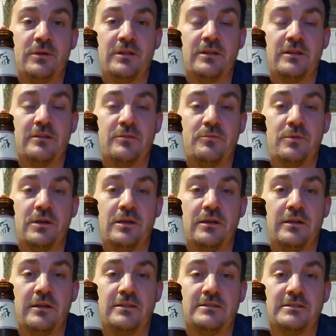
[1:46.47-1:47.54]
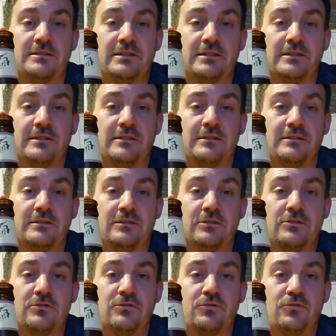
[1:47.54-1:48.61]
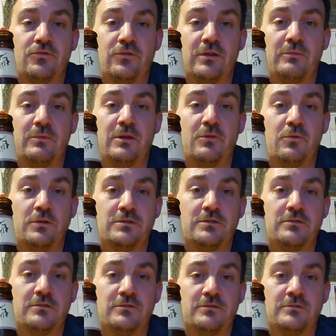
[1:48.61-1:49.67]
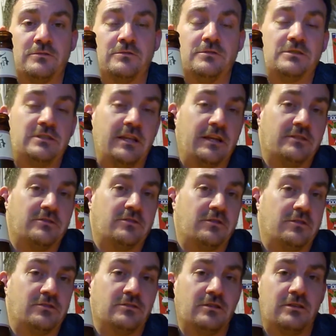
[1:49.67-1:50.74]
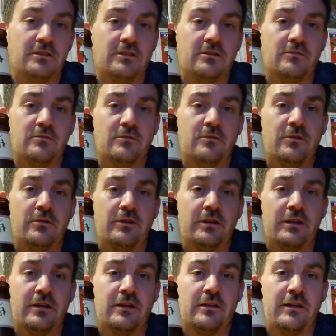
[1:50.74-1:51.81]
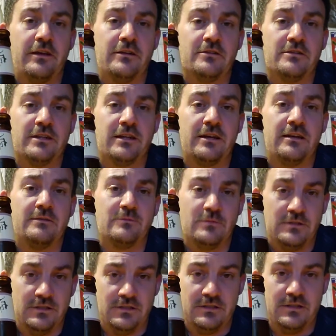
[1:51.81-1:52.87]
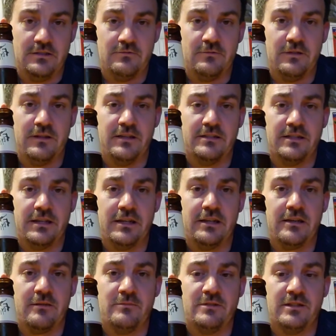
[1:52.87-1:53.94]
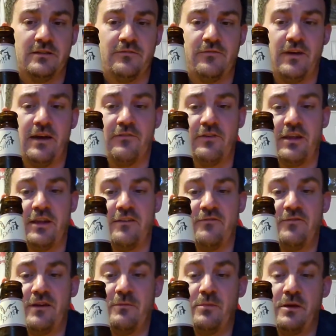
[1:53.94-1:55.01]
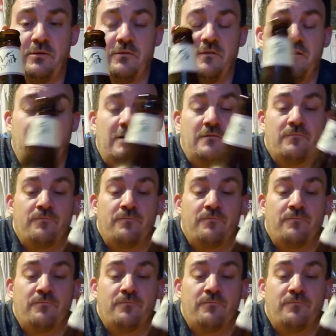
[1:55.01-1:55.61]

it to be a nice creamy oyster. Stouts are usually a little on the lighter side, which this one is. I think it comes in at 5.5